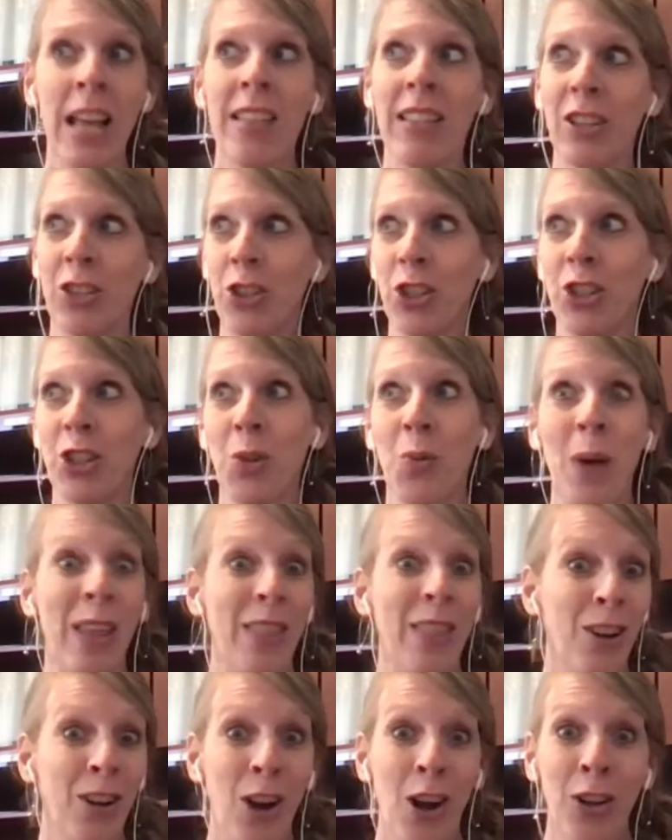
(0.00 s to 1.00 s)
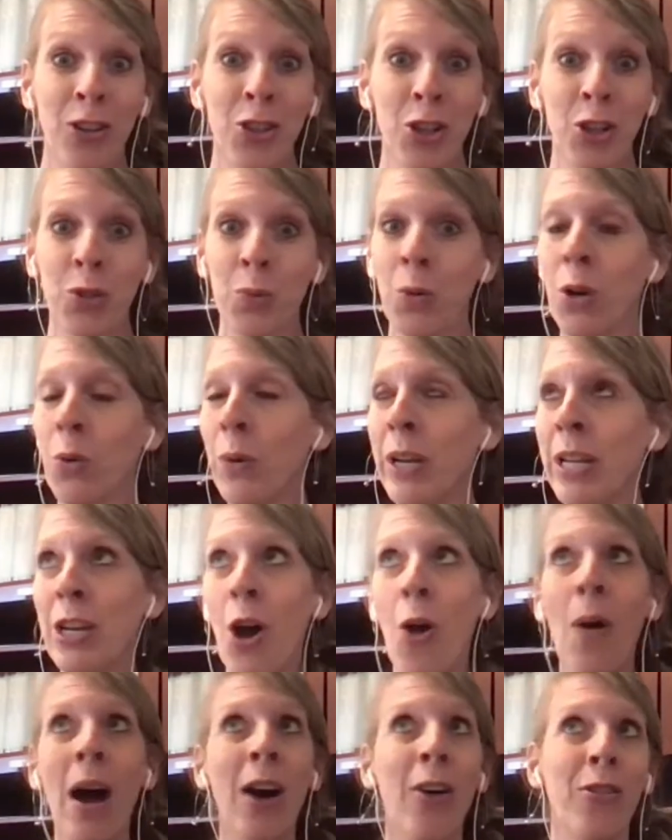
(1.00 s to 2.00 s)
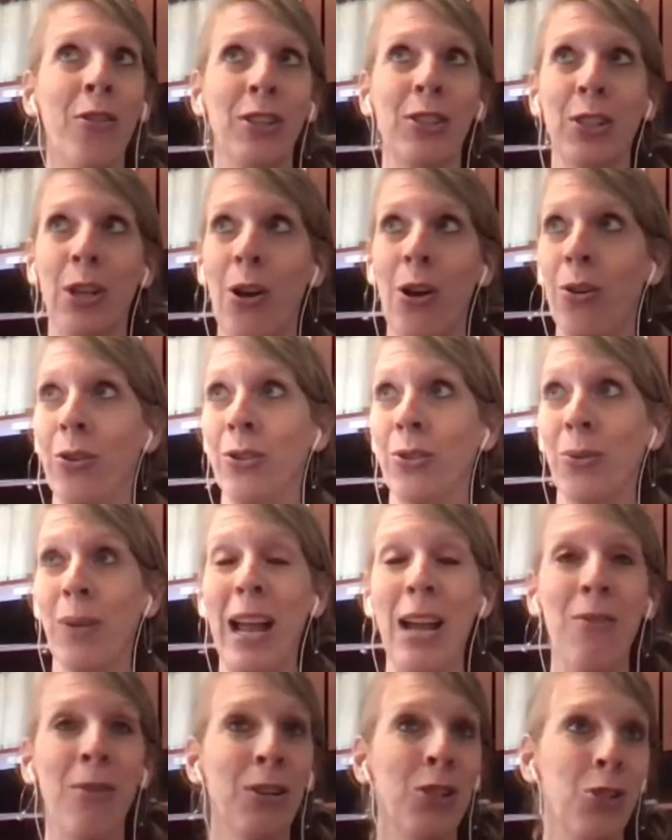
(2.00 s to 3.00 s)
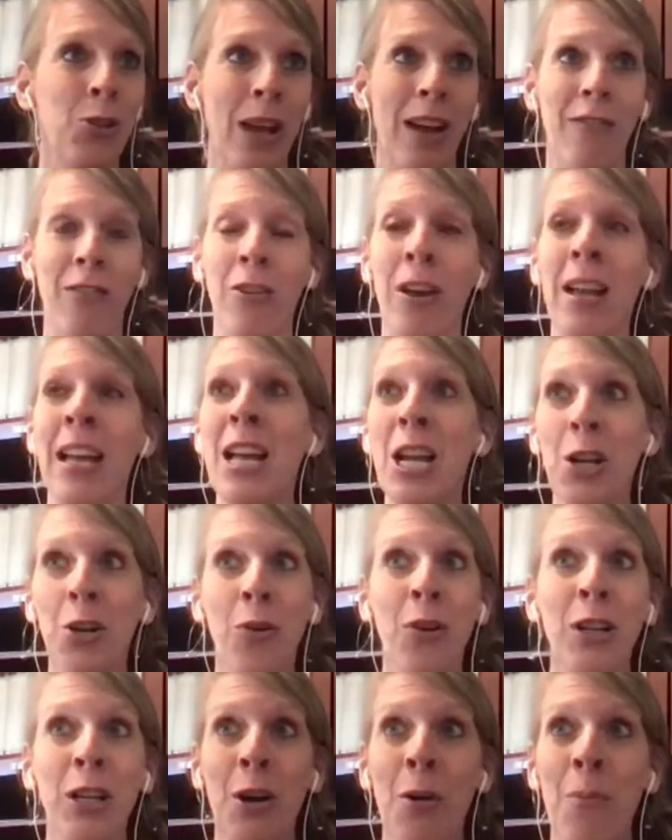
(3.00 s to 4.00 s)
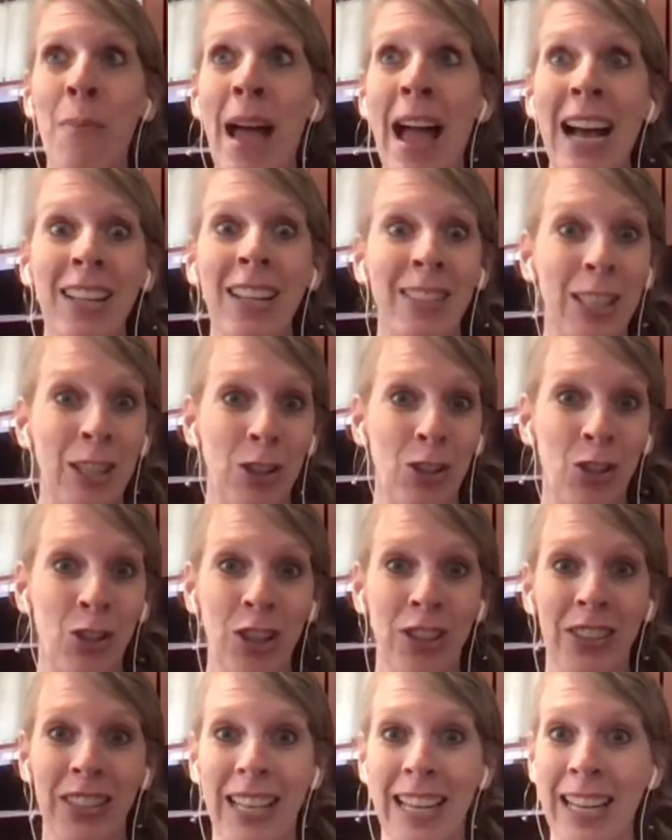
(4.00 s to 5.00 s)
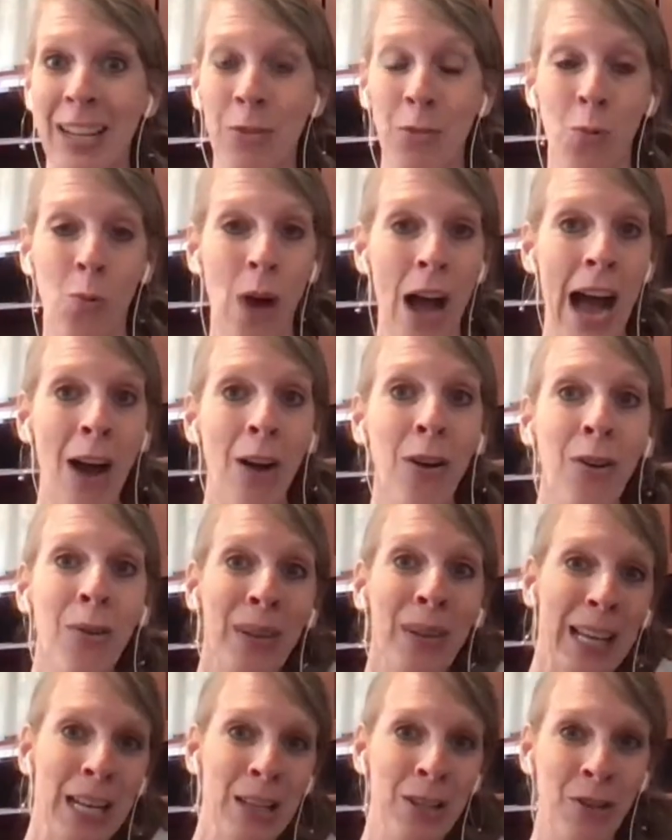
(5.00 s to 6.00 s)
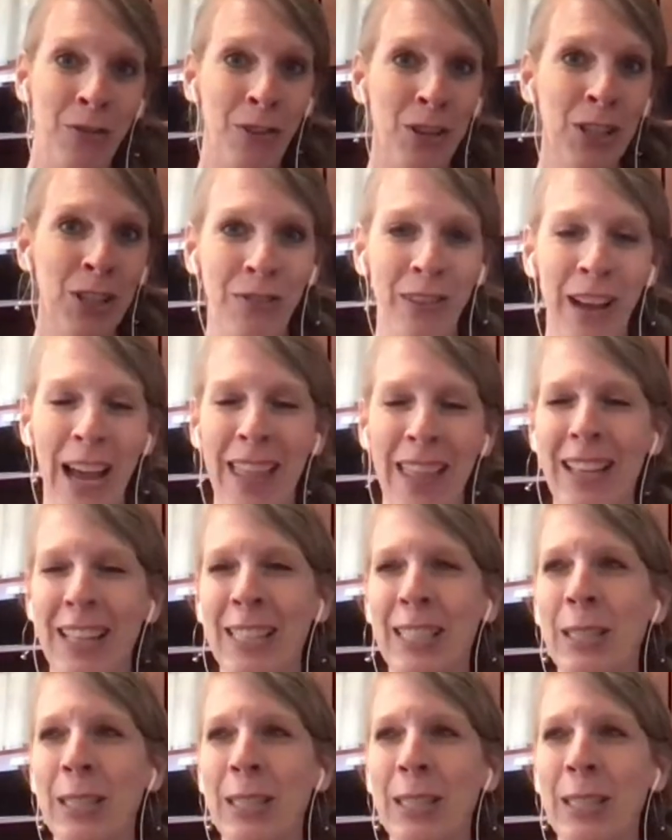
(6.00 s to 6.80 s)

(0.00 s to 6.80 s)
That's the way their cultures were. We know how this goes, right? Once you have a critical mass, it's just like, how are we going to diversify this?